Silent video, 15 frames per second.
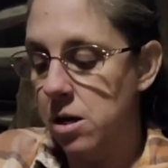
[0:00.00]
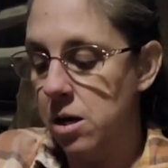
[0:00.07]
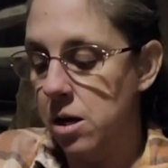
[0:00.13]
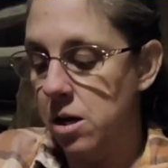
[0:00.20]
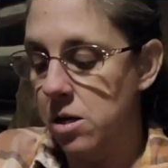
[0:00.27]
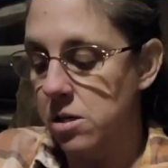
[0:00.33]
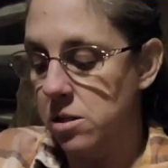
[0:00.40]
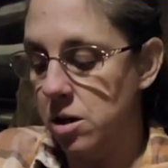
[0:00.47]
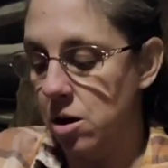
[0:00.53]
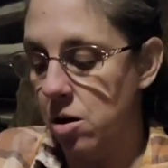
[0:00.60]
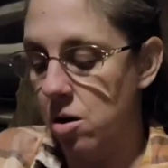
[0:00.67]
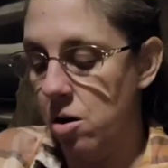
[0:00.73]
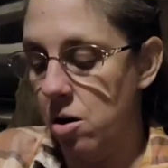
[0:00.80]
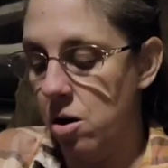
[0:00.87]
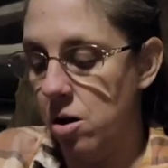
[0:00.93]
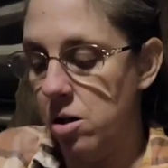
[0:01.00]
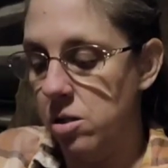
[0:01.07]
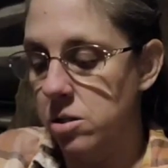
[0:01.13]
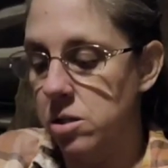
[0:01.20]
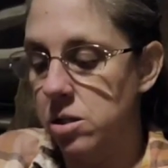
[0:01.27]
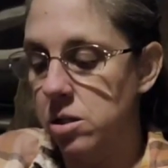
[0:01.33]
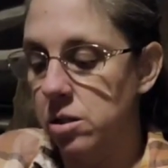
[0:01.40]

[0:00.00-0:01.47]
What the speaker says: is called,